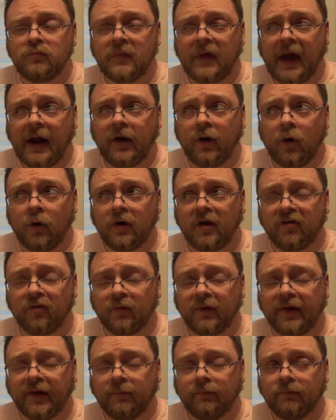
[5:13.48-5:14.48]
Candy corn doesn't
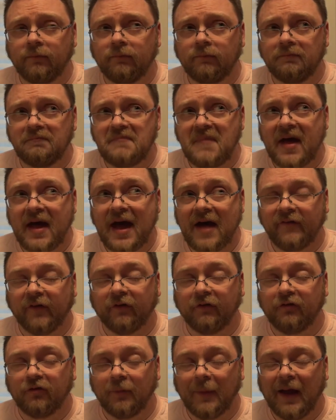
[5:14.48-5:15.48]
really have a
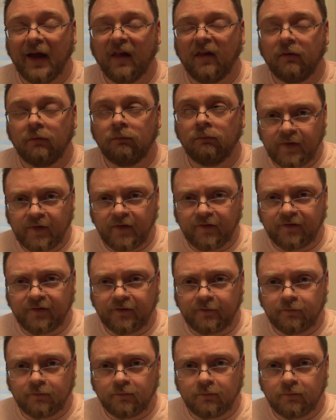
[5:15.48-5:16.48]
smell.
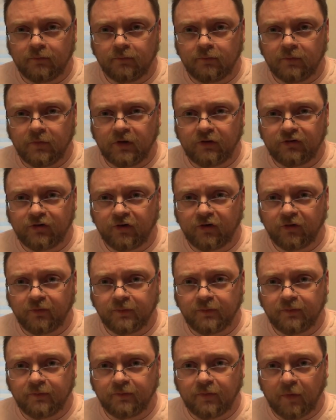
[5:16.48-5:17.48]
This just
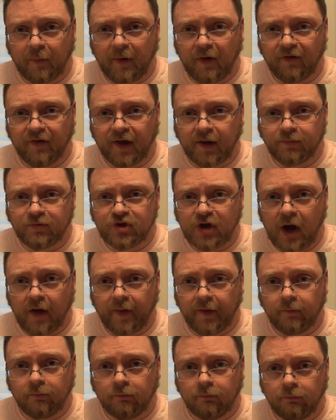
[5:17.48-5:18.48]
smells like
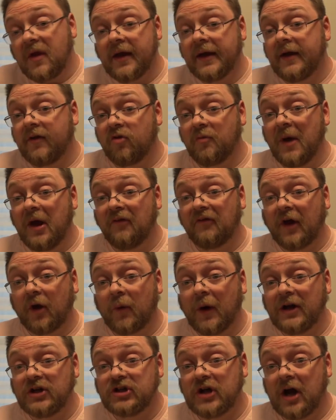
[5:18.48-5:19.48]
chocolate. It smells like
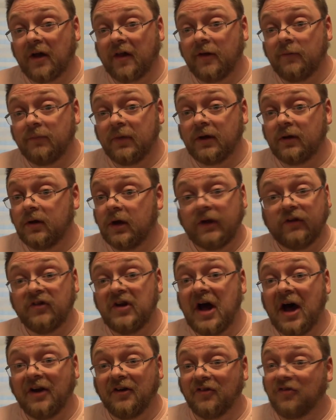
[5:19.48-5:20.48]
white chocolate, but it's
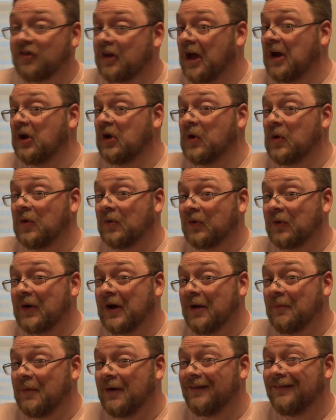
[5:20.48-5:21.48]
not. It's candy corn
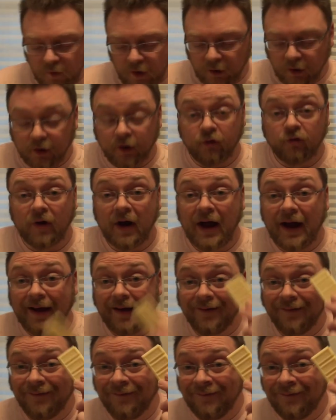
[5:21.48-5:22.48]
cream. I'm gonna try
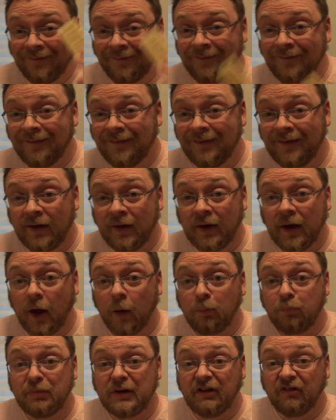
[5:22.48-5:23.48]

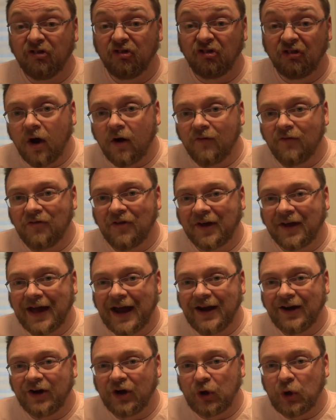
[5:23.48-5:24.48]
a piece of the
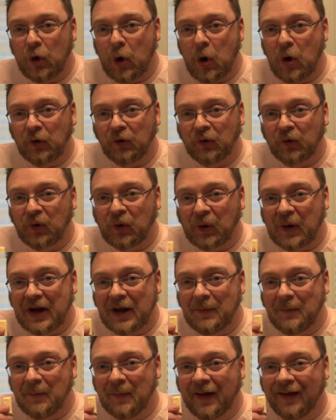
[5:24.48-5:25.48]
candy corn
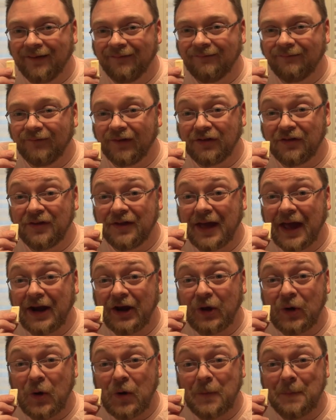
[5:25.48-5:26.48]
cream with
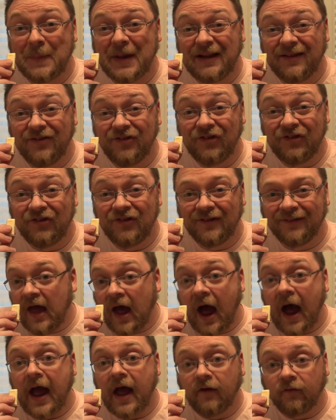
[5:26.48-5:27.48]
candy corn bits.
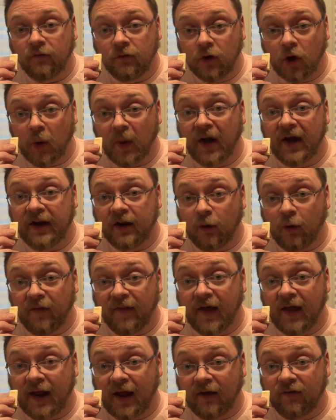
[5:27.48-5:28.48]
I have no idea what
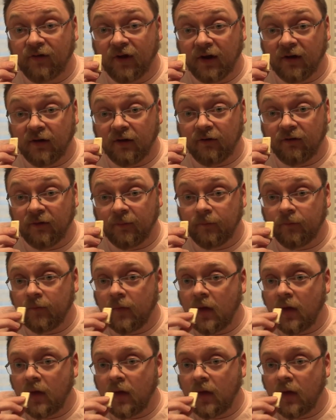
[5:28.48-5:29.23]
that accent is.